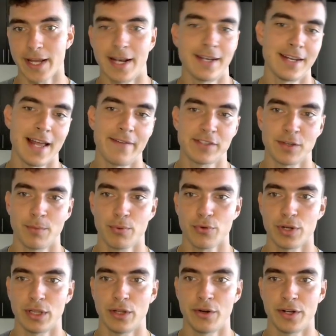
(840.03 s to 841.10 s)
it did have some
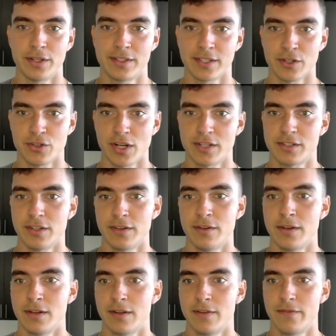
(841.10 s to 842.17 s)
preloaded suggested
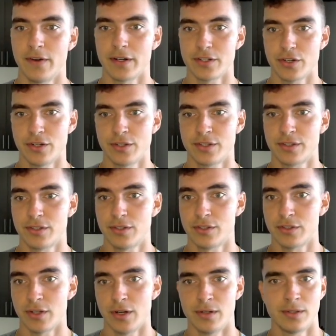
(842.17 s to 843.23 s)
functions.
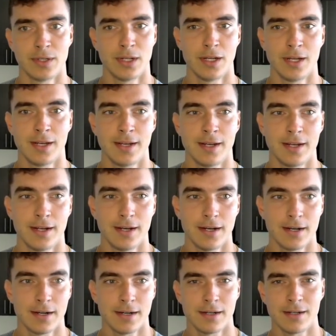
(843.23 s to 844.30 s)
So
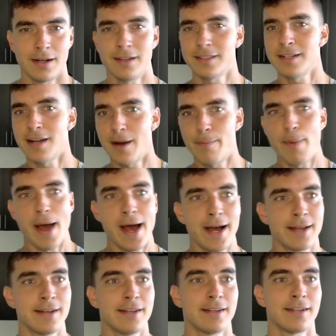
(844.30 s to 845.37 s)
honestly, not
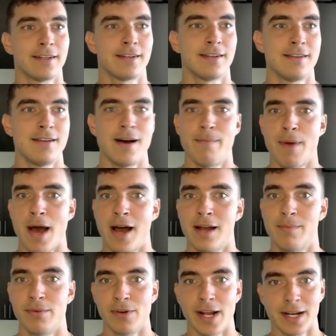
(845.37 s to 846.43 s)
bad,
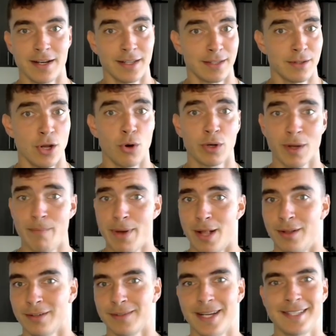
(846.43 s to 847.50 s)
but no
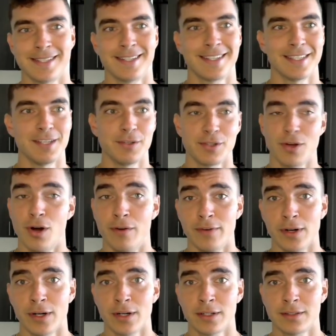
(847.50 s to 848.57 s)
compelling reason to use it
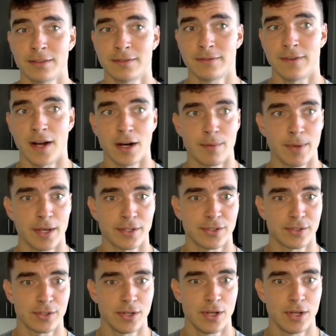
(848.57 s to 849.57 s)
over Firebase.